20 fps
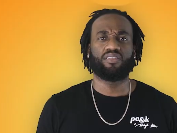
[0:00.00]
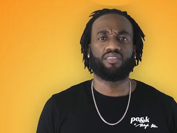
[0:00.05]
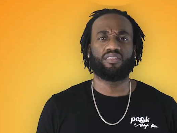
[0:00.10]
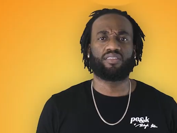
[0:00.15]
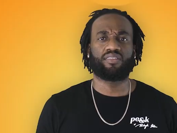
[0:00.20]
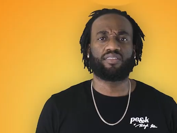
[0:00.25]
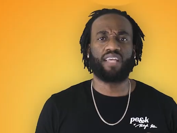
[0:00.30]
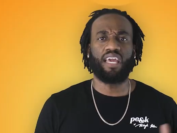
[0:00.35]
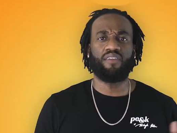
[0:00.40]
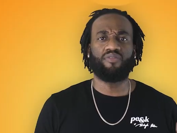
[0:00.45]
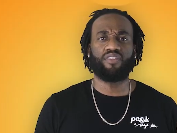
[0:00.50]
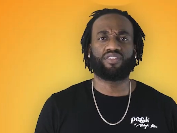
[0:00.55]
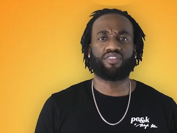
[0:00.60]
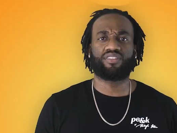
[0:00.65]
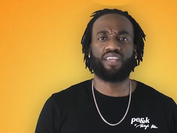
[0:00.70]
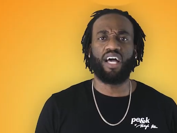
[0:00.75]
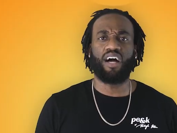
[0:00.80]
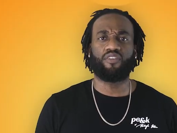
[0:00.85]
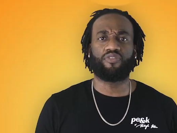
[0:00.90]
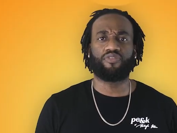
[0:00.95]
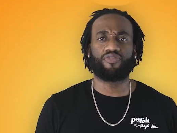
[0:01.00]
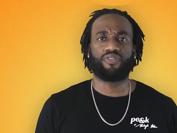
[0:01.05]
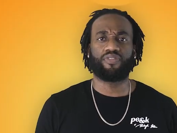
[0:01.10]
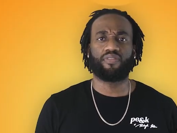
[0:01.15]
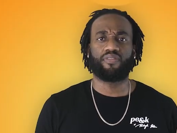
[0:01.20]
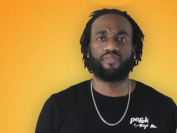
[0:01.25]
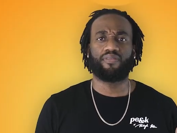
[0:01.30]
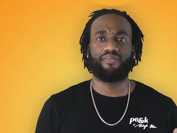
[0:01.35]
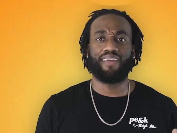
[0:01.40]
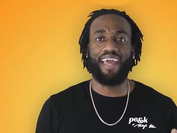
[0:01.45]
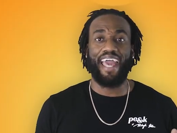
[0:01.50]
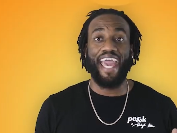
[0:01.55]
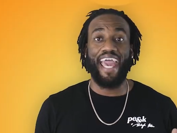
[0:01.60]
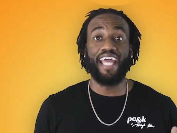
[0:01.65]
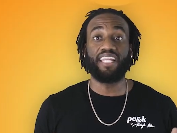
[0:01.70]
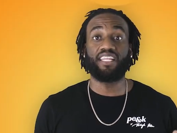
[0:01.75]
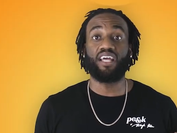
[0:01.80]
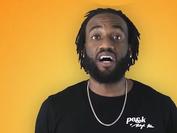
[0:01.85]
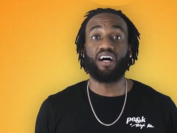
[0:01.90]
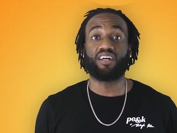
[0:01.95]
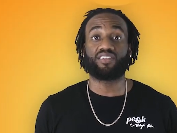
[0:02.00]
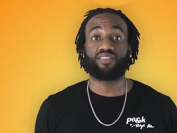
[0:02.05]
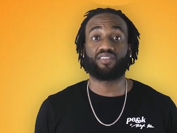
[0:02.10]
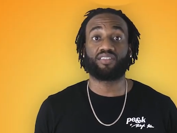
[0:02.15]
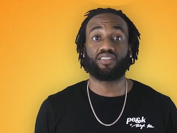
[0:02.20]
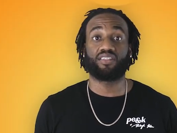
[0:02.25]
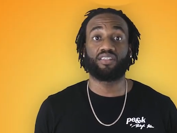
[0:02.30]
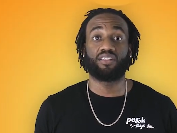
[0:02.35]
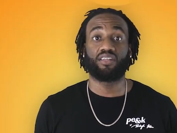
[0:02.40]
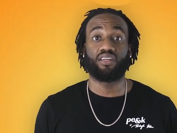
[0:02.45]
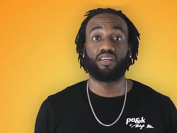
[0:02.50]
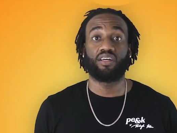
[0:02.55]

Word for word: save yourself and us."